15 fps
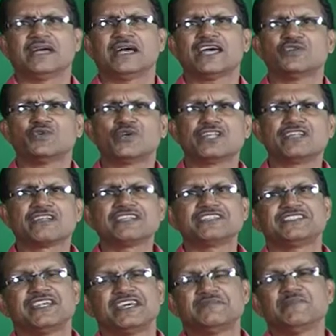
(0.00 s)
an ordinary
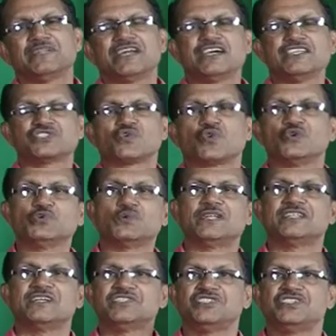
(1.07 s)
statement, I saw you
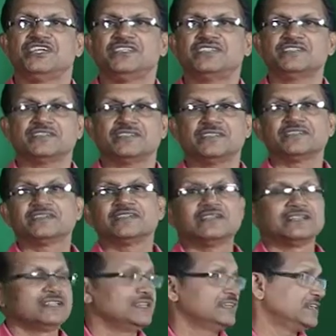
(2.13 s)
at the theatre.
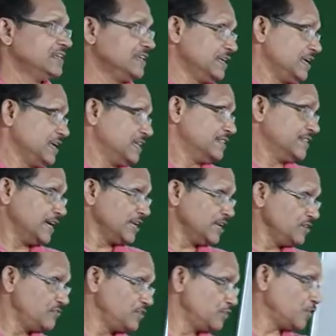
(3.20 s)
Then
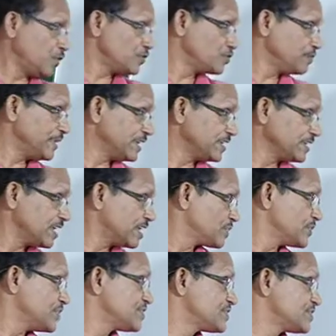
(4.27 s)
if you want to make it a
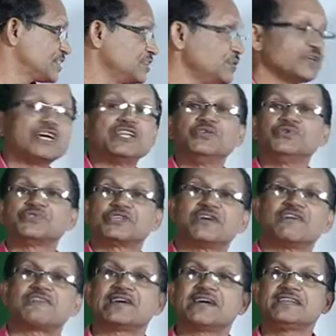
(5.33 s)
question, you can use
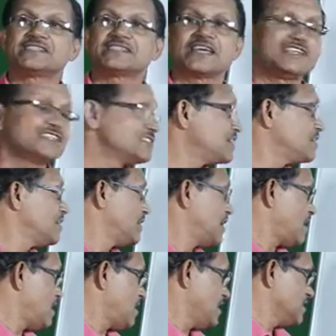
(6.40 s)
a rise and
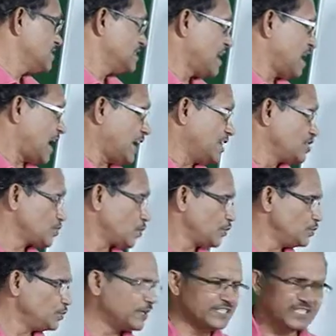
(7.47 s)
ask, I saw
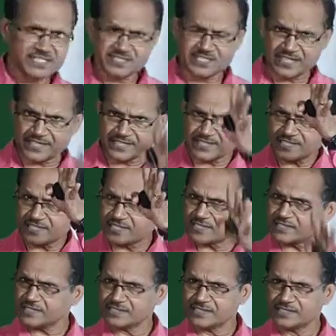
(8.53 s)
you at the
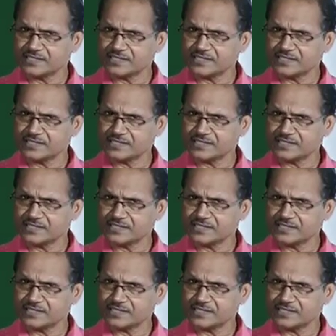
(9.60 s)
theatre